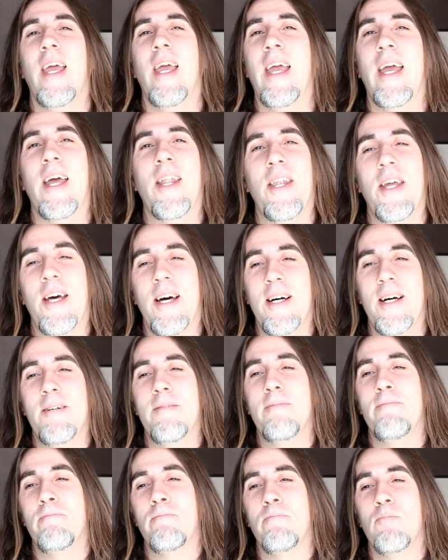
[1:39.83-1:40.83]

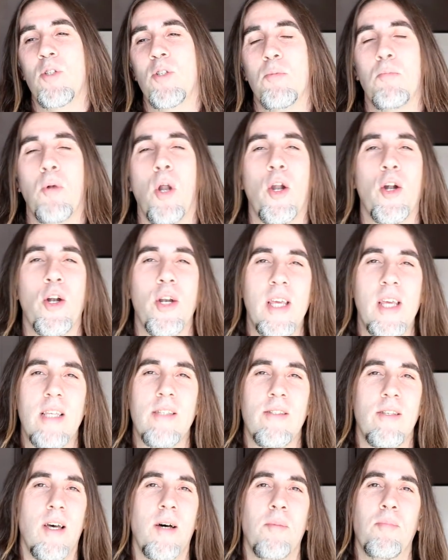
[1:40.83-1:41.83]
and she brought her
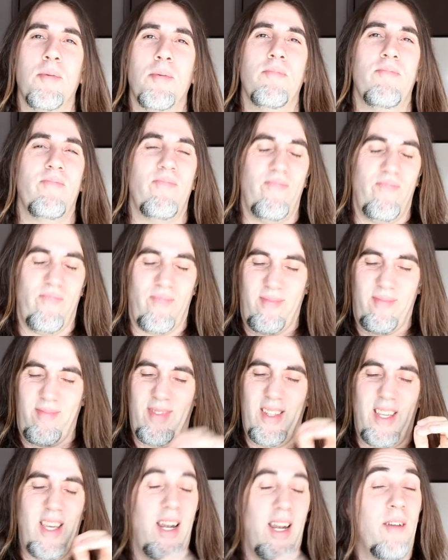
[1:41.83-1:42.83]
knees up,
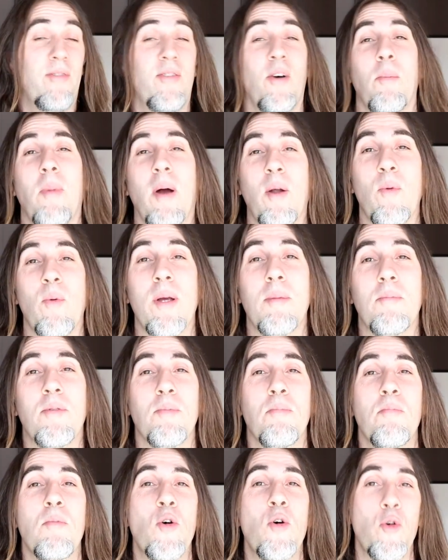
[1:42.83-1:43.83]
and I felt my
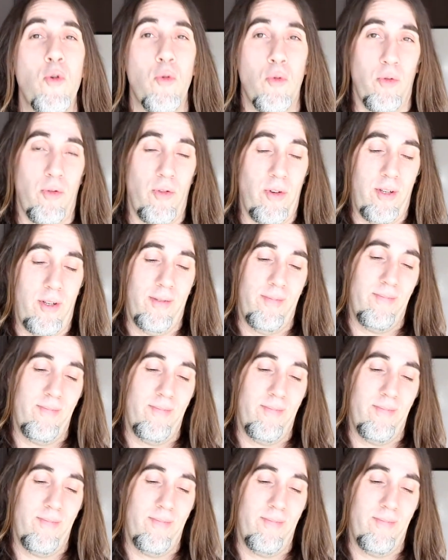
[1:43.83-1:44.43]
ribs move.